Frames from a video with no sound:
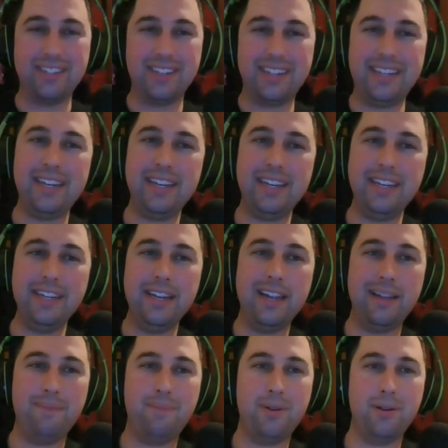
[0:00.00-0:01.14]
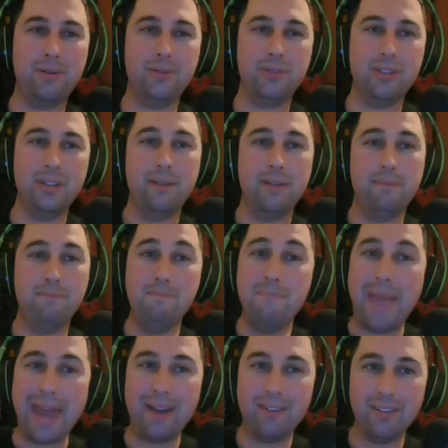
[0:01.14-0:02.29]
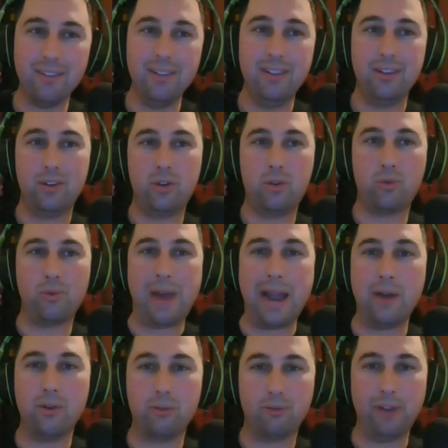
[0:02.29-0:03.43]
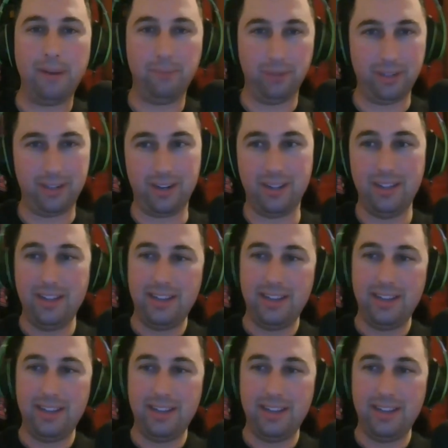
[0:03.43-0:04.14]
is a King Hippo's metal crown replica.